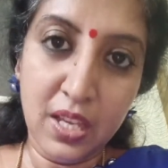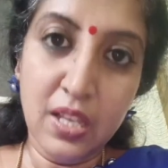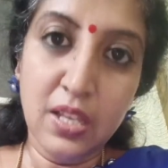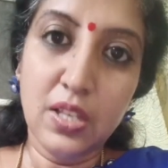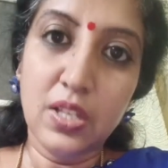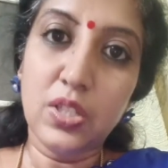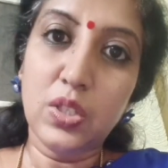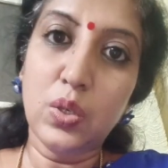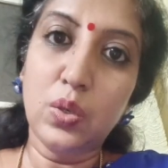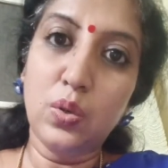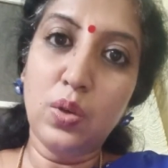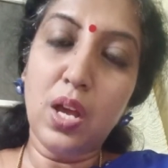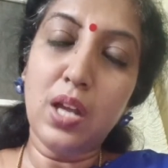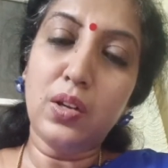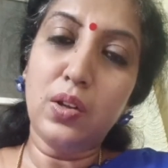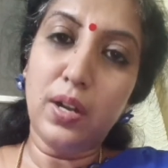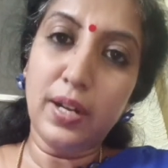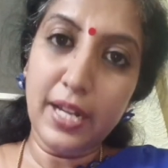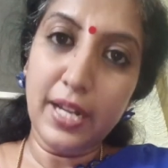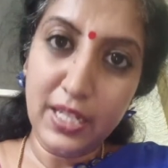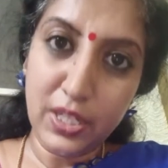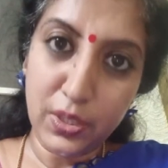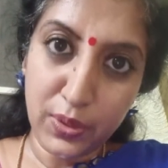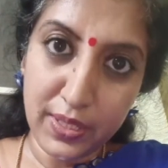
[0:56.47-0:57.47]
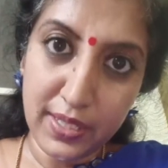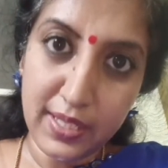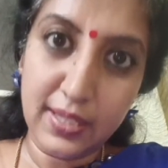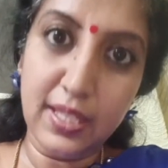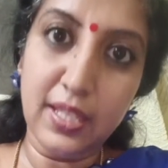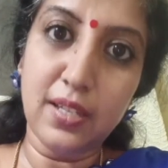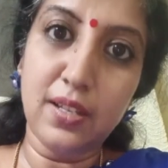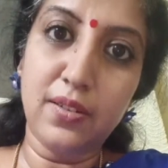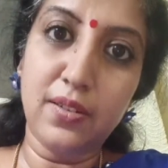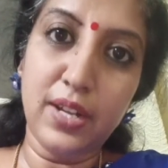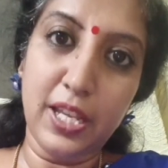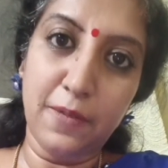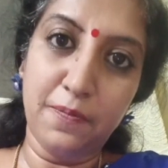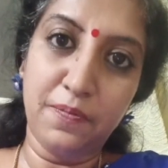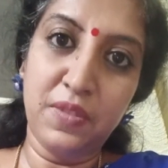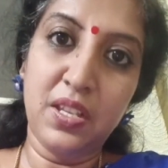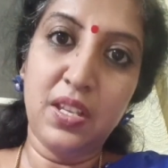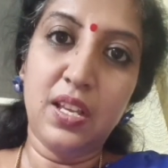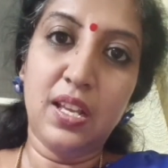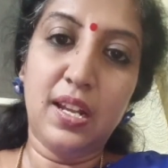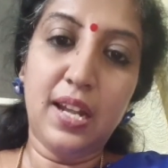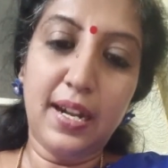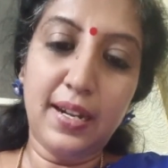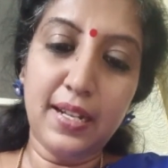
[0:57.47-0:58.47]
So according to his theory,
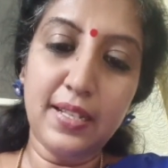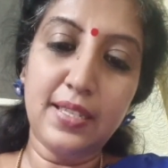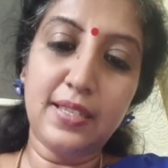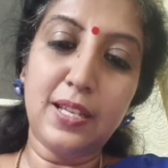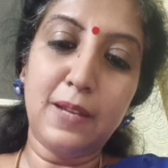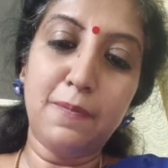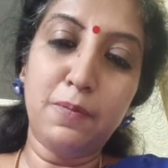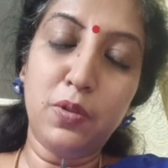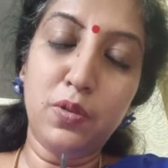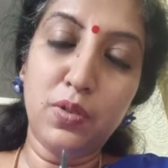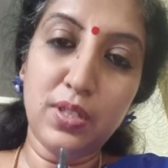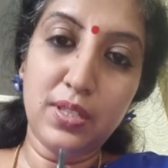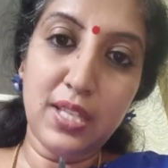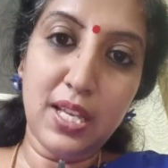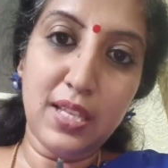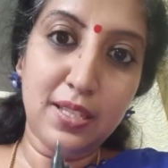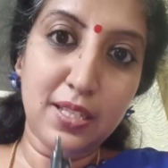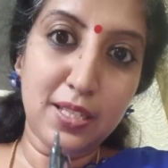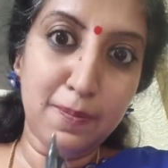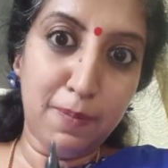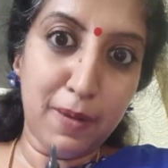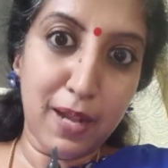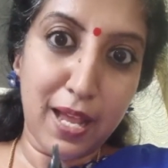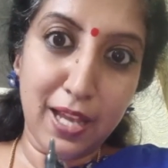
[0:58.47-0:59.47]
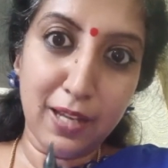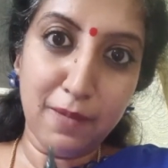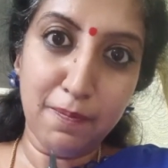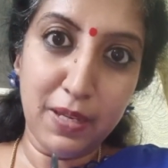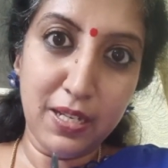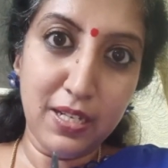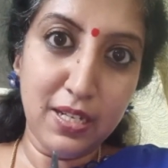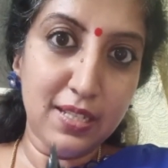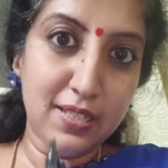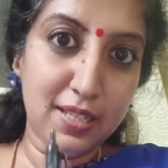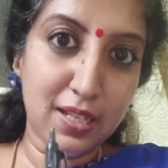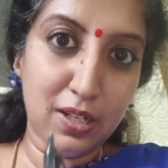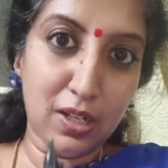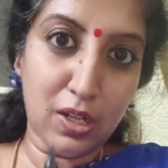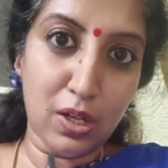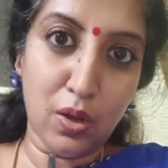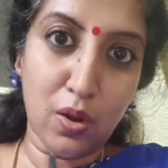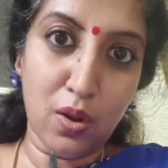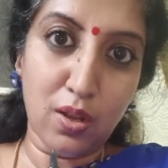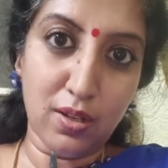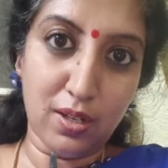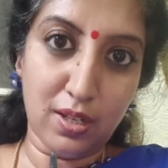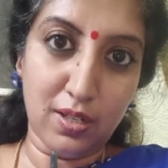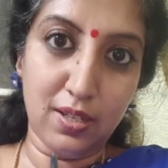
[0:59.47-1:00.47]
let us suppose that this black pen is the
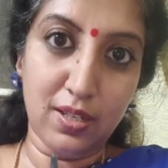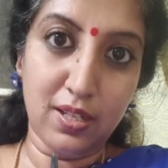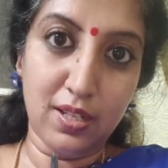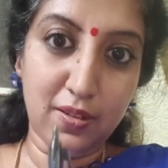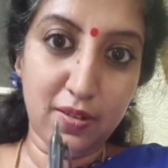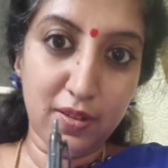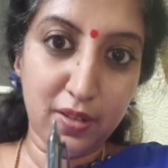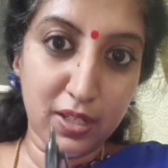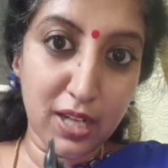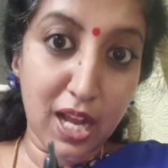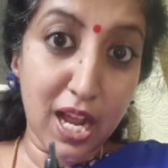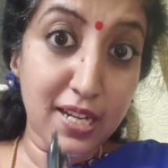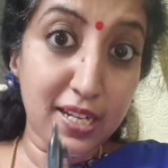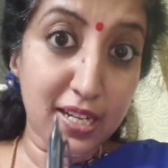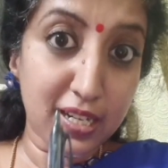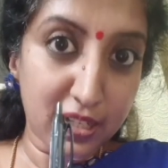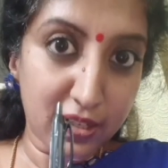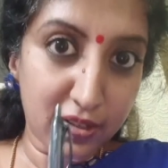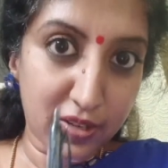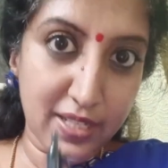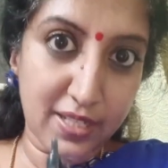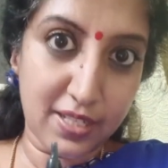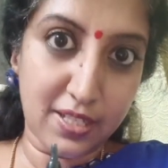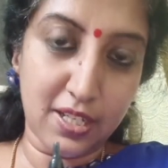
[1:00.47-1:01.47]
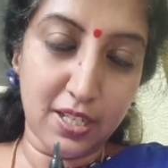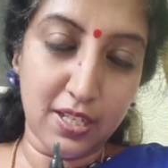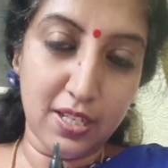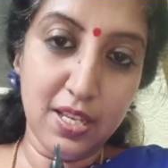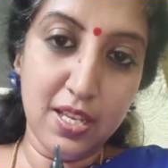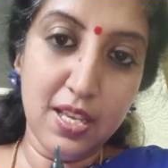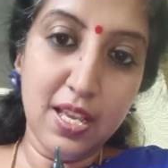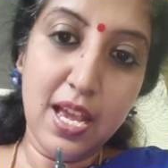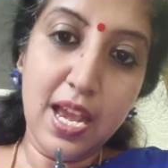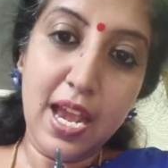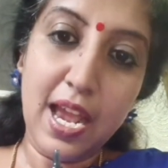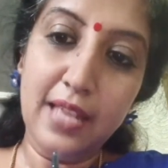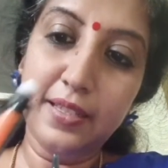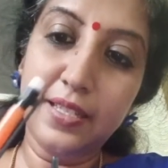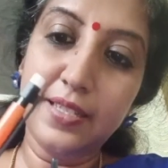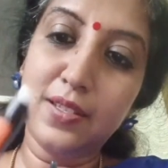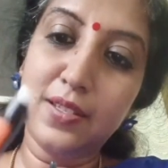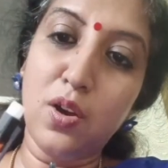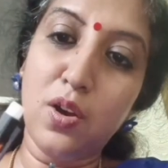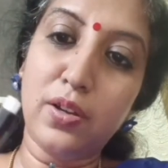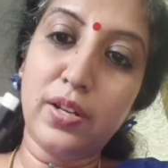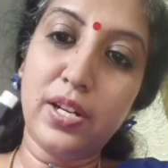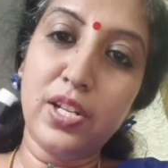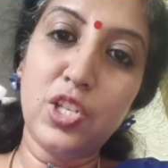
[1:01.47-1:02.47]
clock at rest and this
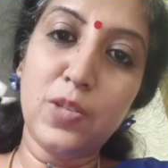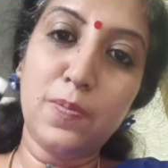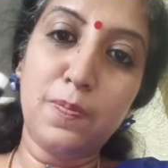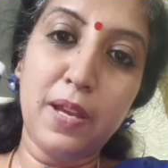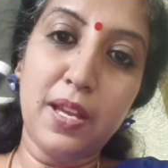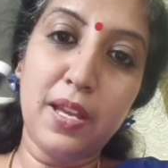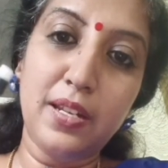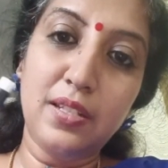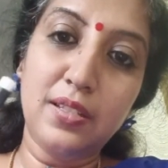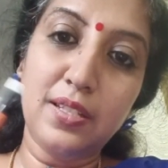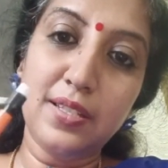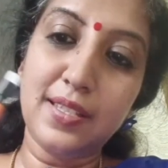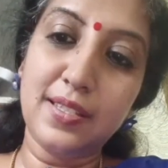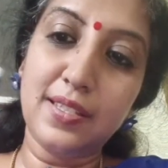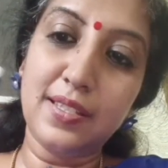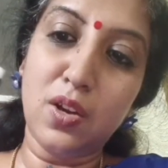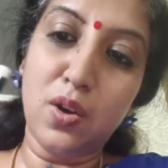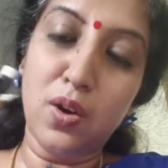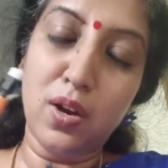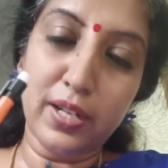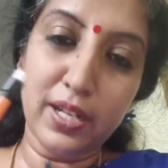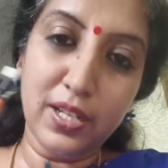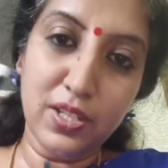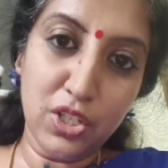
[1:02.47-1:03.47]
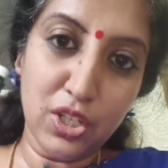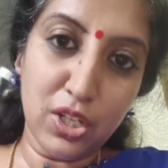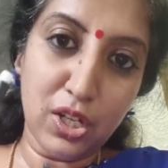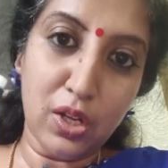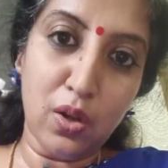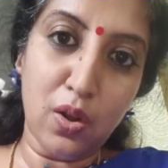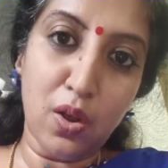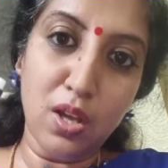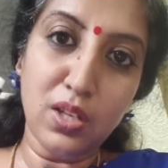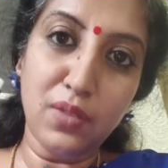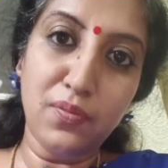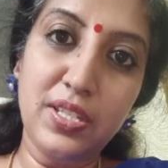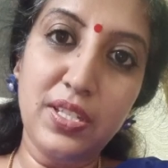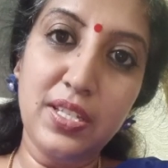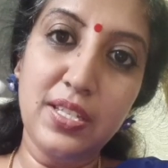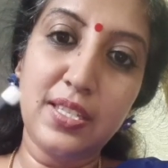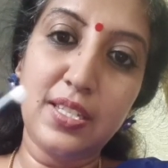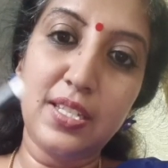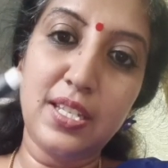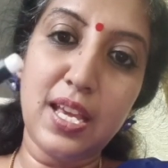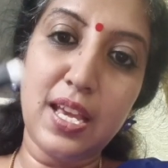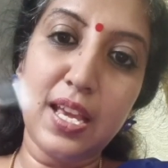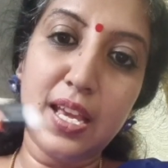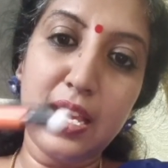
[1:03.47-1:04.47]
orange pen, this is an orange clock is
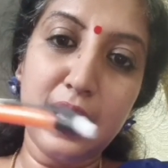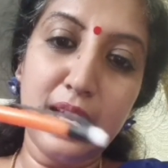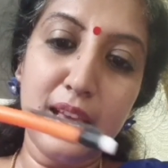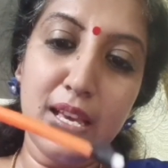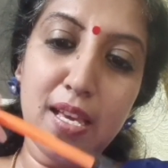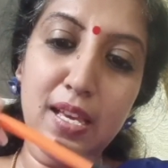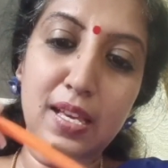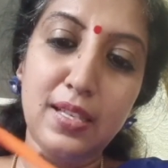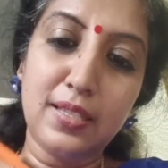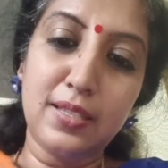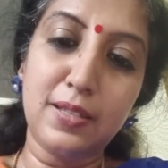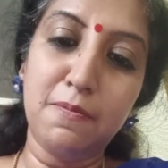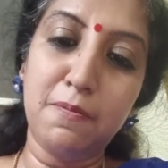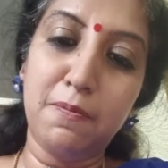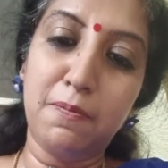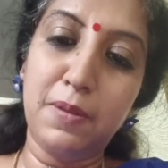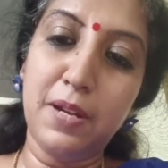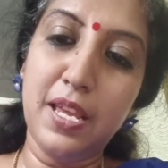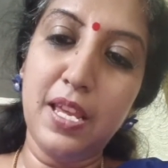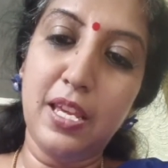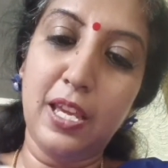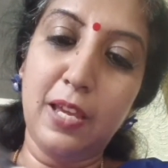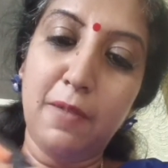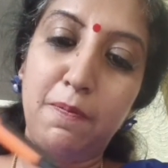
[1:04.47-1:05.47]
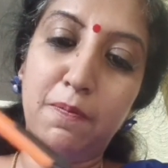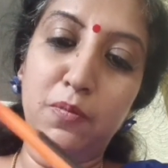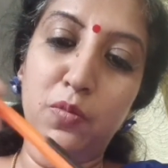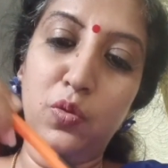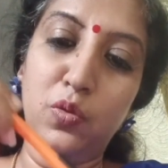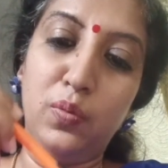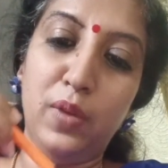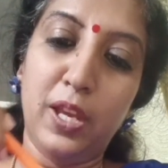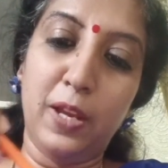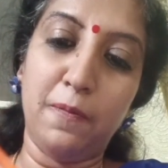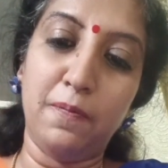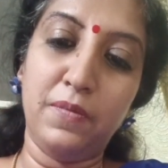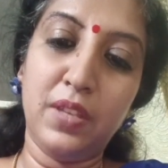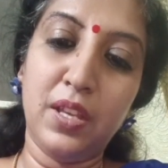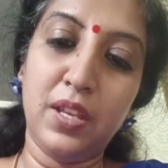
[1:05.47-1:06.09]
just simply keep moving.